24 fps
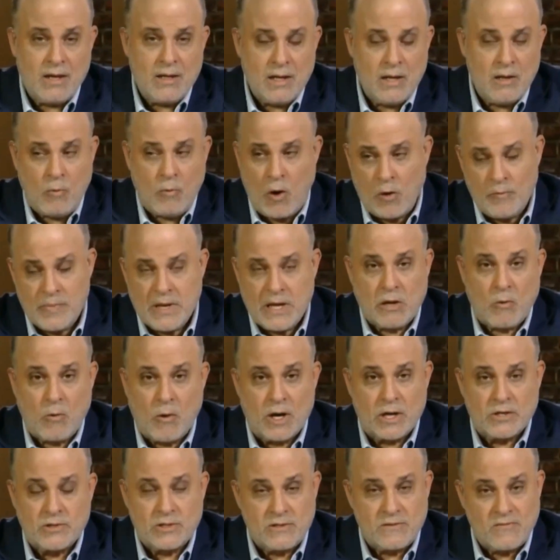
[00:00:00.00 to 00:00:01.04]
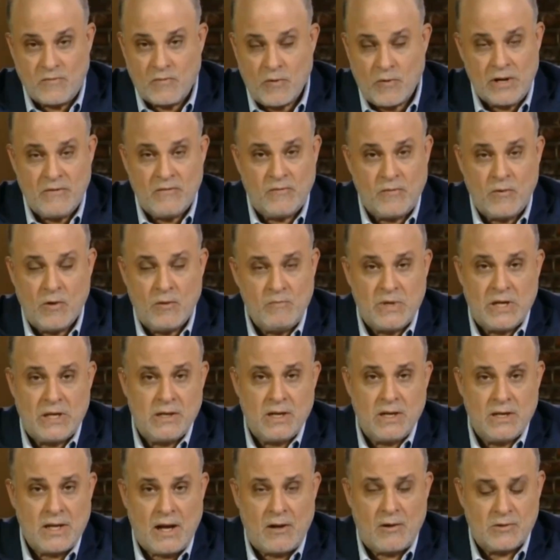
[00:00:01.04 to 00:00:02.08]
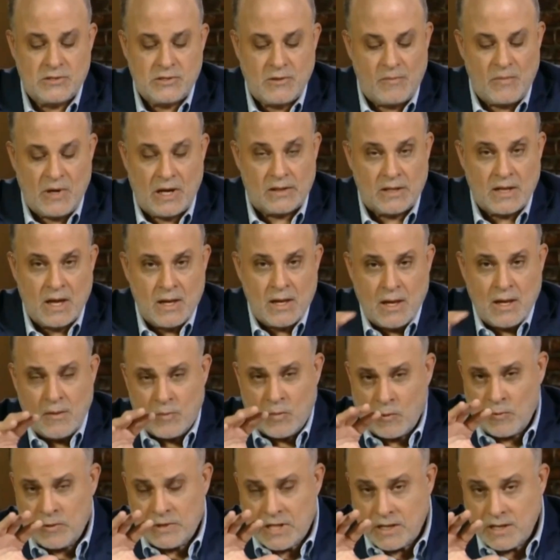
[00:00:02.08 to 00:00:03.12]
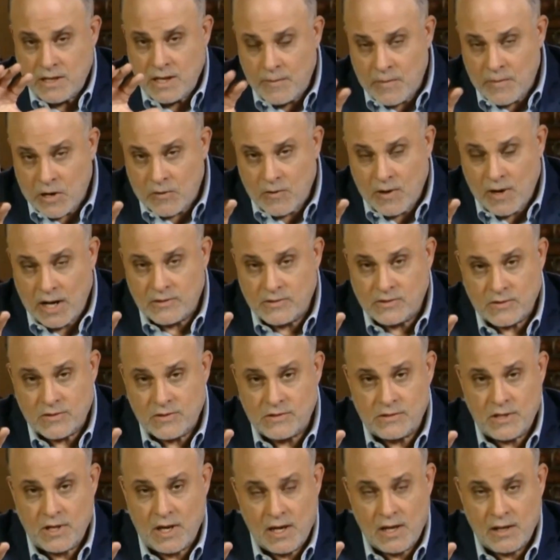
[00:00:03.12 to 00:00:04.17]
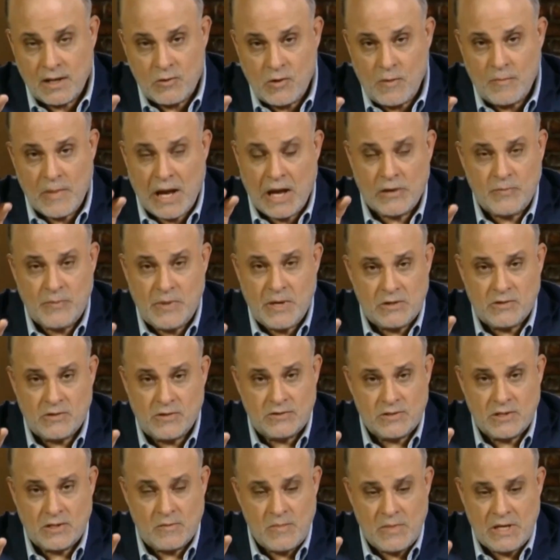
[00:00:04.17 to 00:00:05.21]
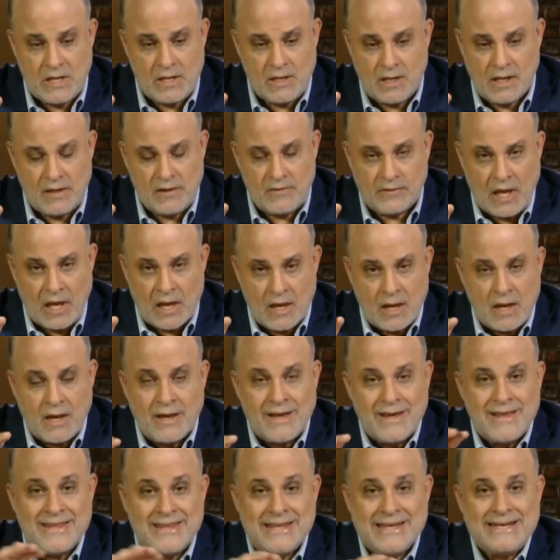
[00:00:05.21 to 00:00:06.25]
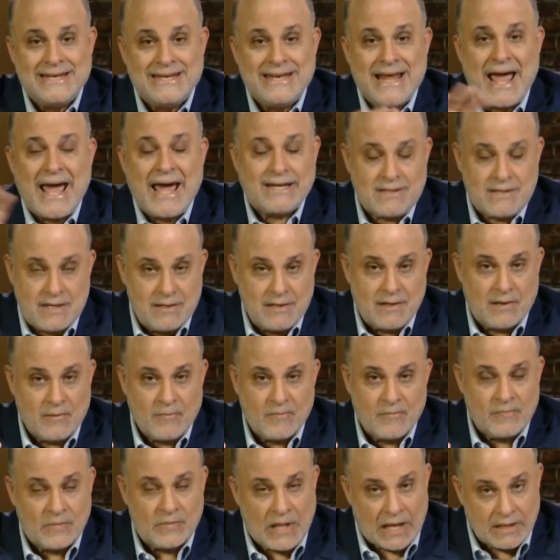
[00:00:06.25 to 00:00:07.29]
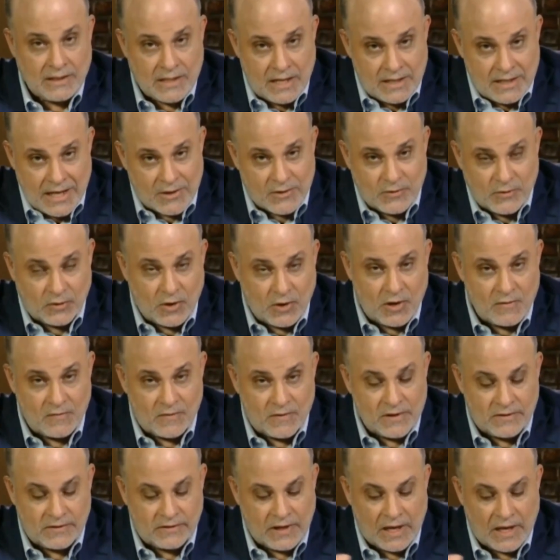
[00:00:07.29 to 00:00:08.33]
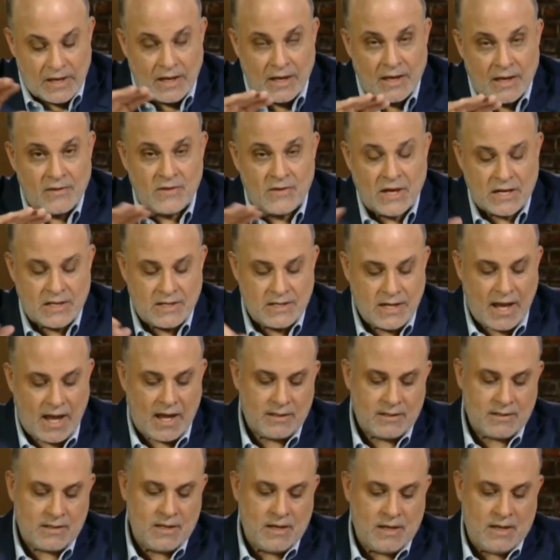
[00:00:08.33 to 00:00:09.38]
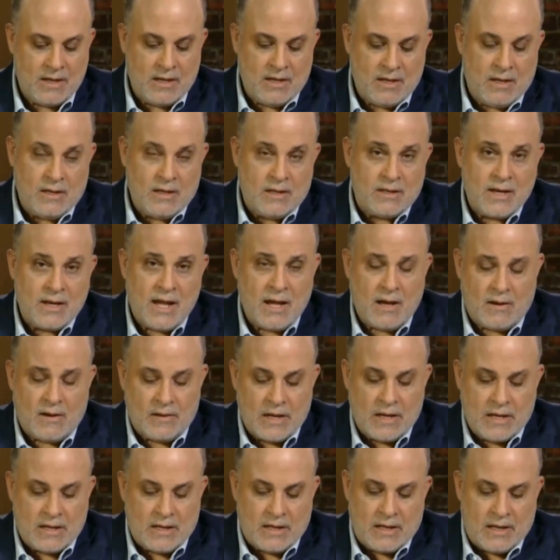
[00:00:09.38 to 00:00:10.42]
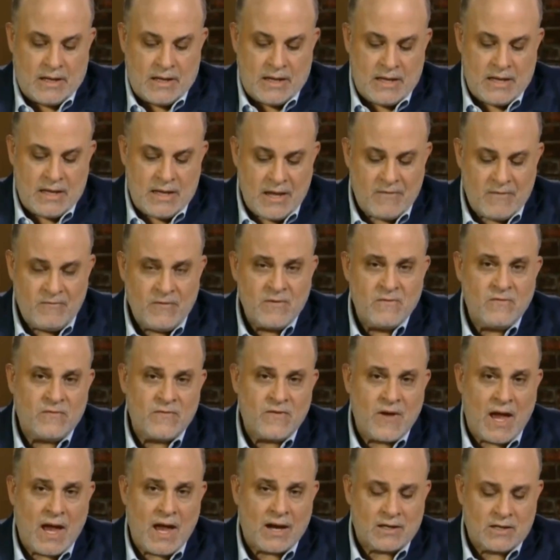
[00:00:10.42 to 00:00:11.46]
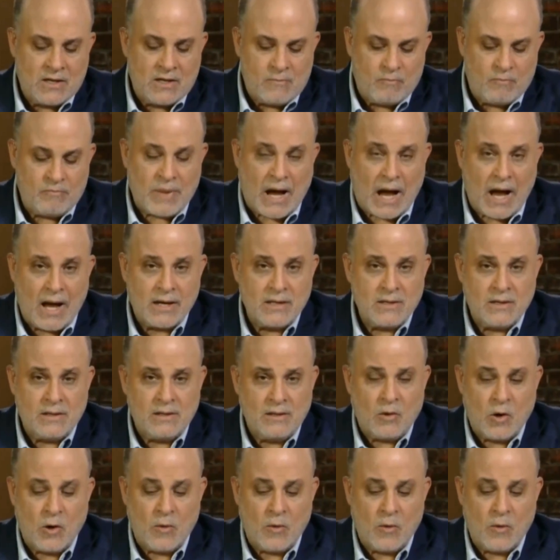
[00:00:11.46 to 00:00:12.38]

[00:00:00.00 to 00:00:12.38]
it won't be questioned. $44 billion a month. But what the Democrats are saying, and their mouthpieces in the media, is the debt, not the debt service, the debt. Now, if in fact Biden or